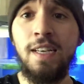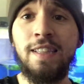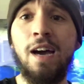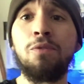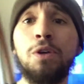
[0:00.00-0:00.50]

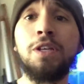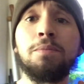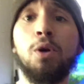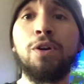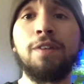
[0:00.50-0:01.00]
That really
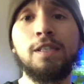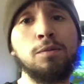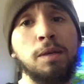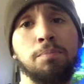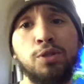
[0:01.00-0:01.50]

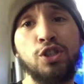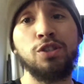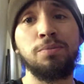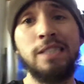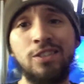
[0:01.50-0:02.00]
motivates me and
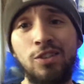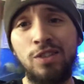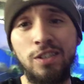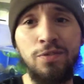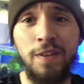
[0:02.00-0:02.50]
pushes me to do
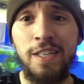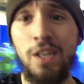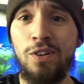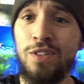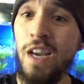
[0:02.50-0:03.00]
these
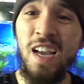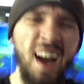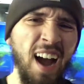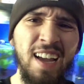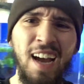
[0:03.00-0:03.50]
videos.
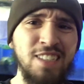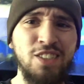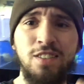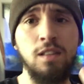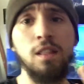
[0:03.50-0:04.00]
I
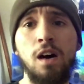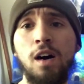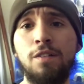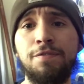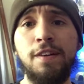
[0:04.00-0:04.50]
just
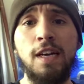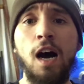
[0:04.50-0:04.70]
love